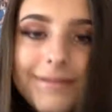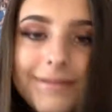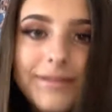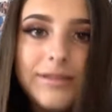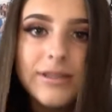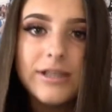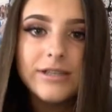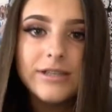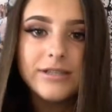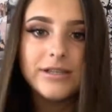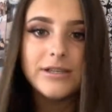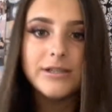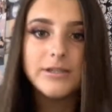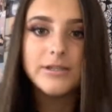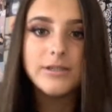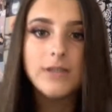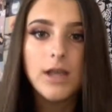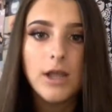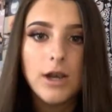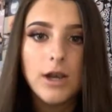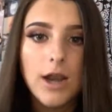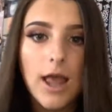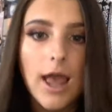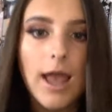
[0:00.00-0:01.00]
This is
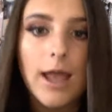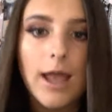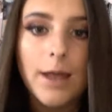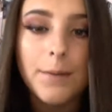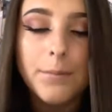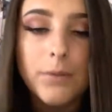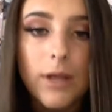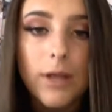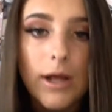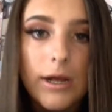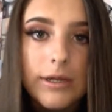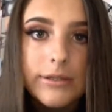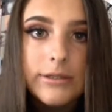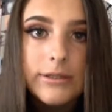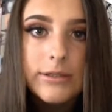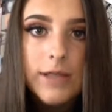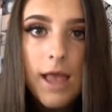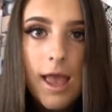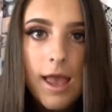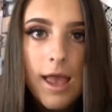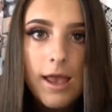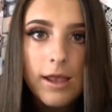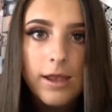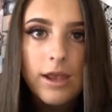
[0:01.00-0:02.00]
an A+
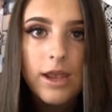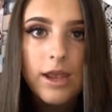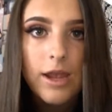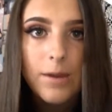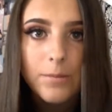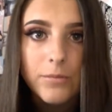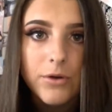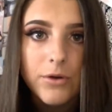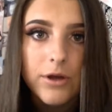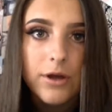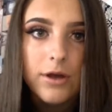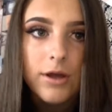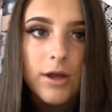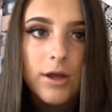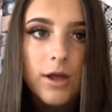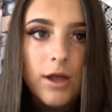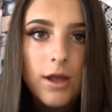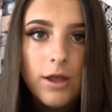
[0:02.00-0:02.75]
camera,